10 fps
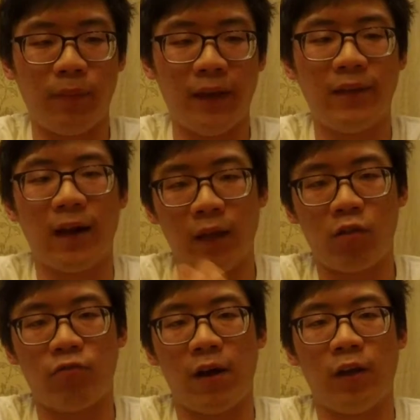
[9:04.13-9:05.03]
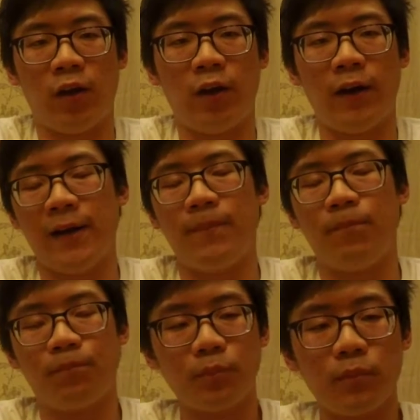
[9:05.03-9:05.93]
of complete that list right there.
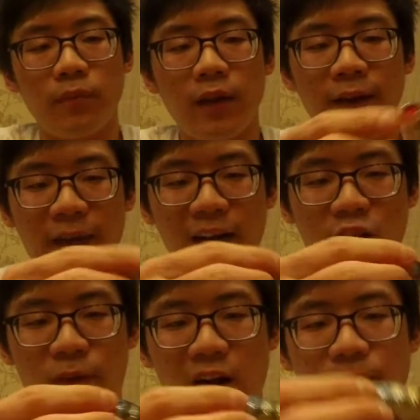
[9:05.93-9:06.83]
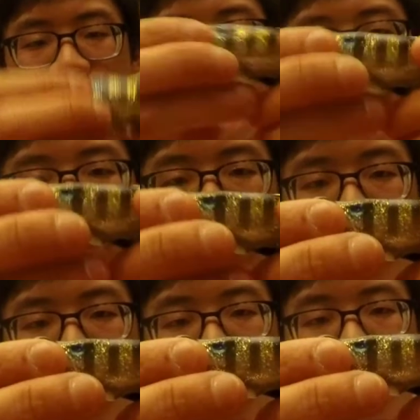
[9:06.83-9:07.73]
And that inspired me to
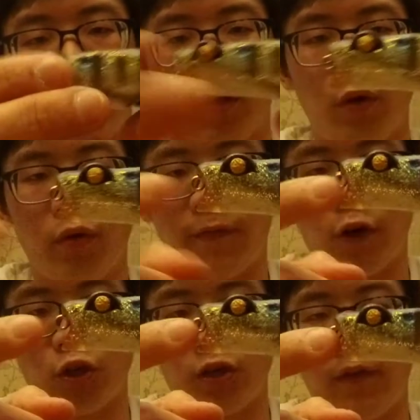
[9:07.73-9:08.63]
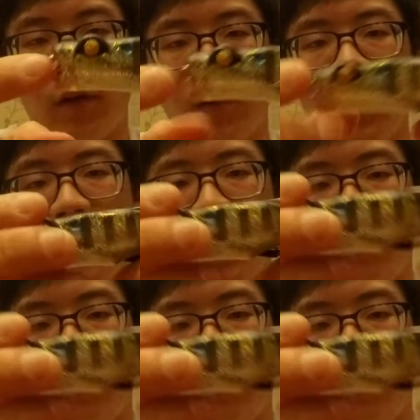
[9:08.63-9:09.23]
get the Googan's version of the